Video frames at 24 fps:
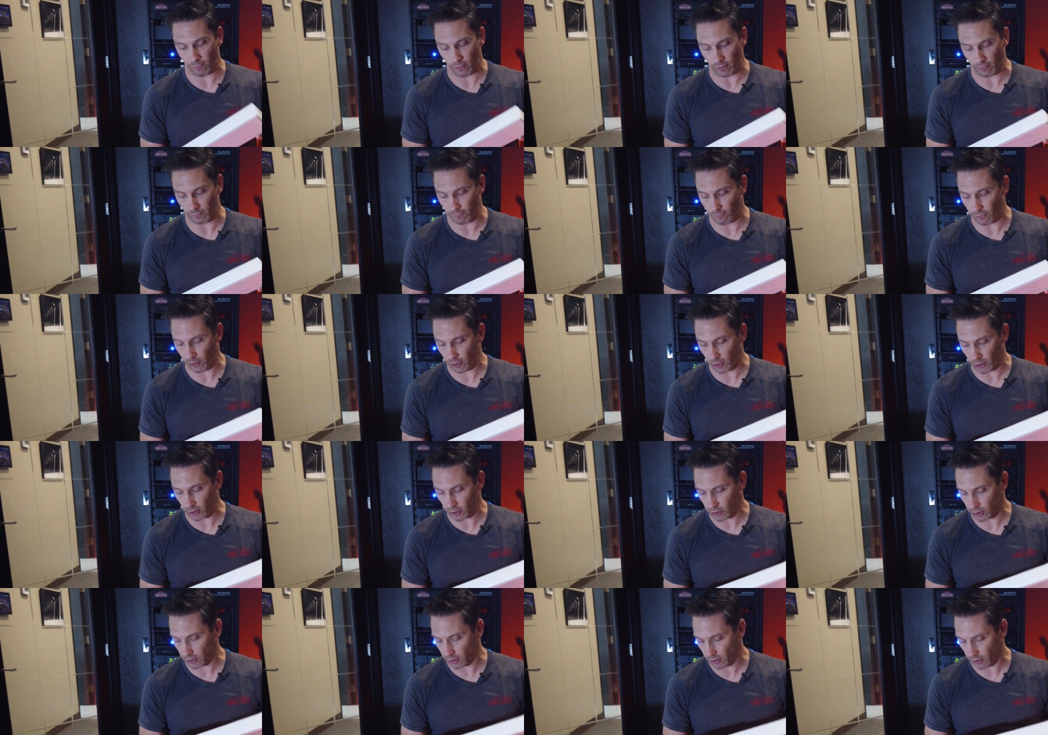fit and
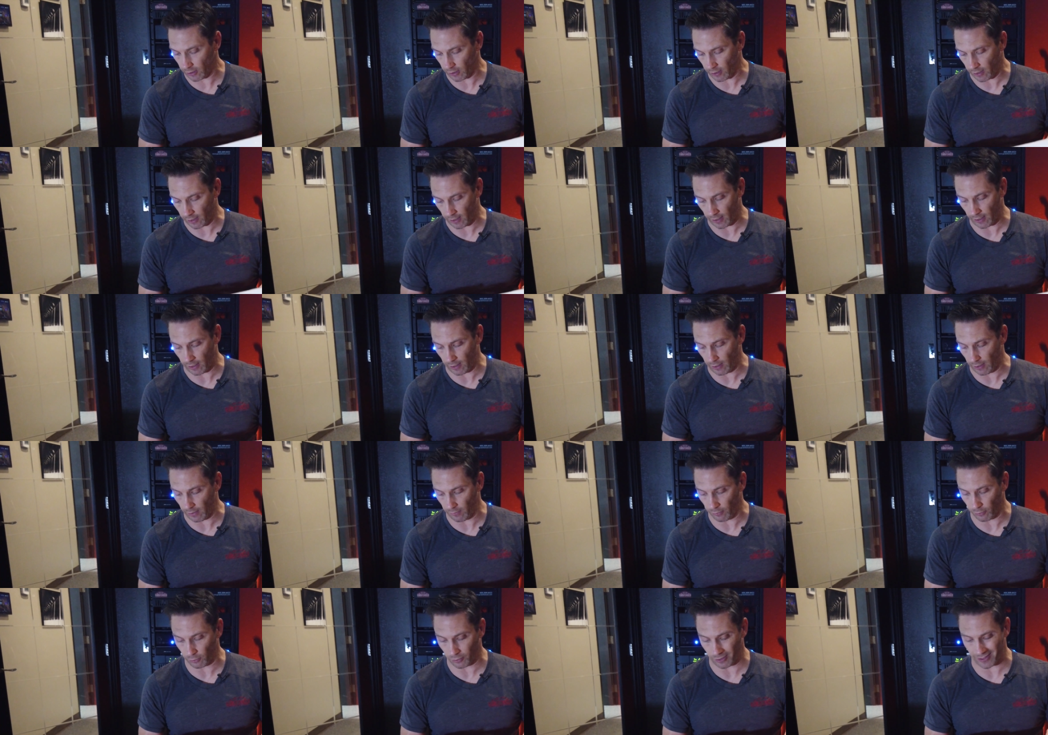finish.
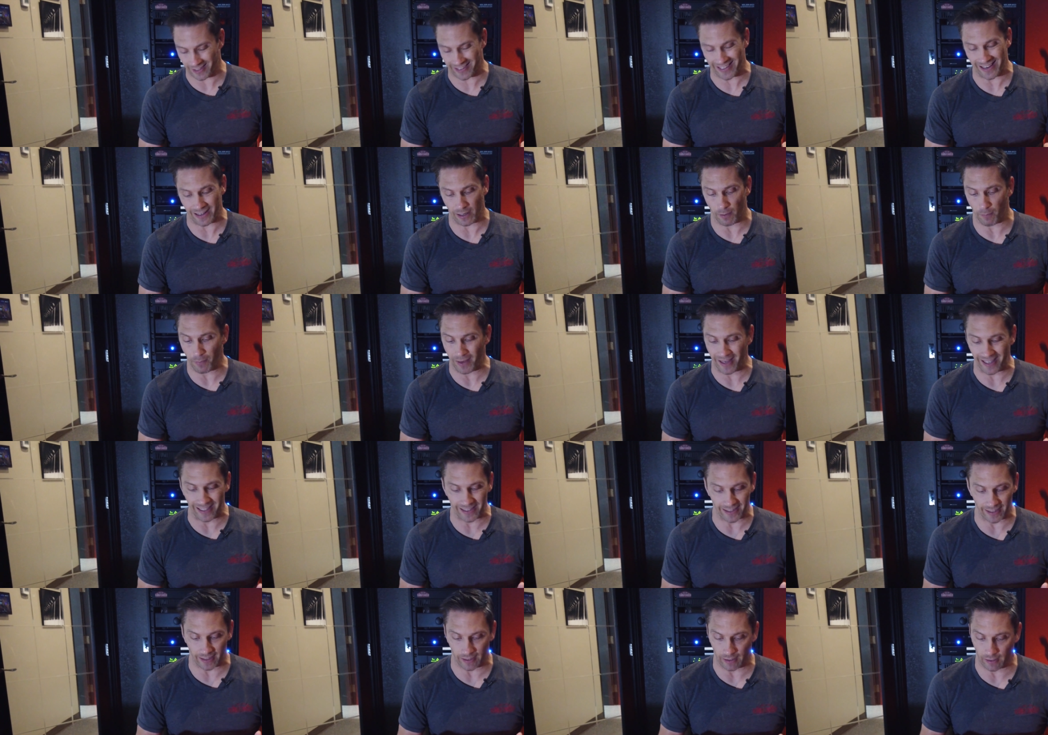They're going to sound
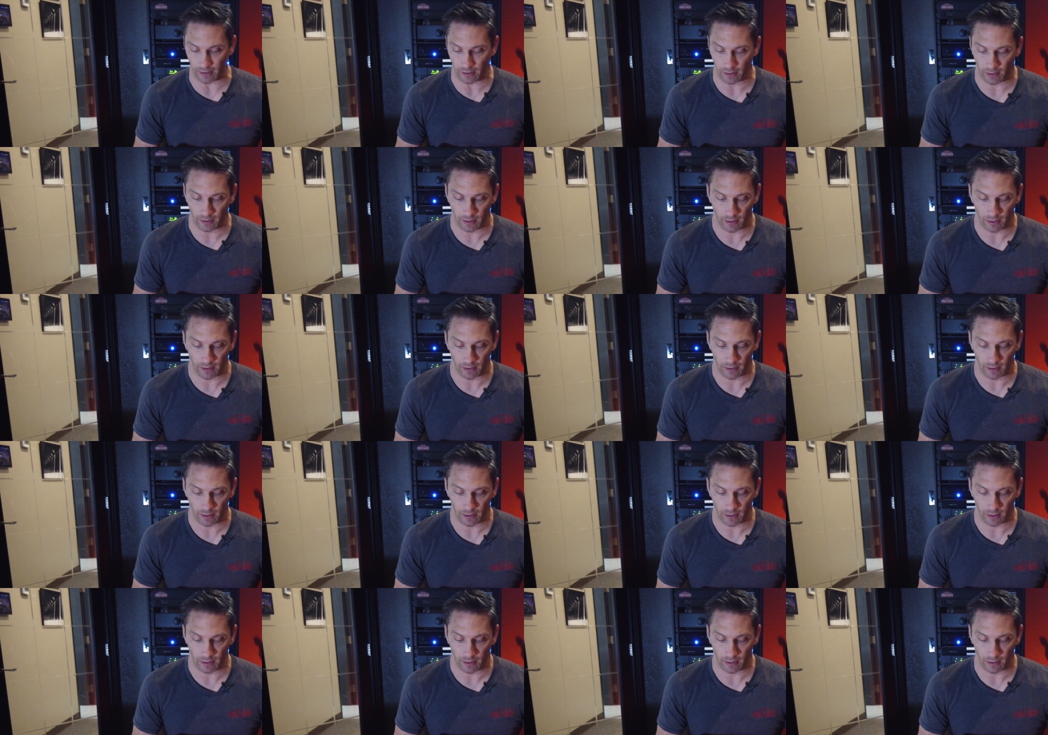amazing.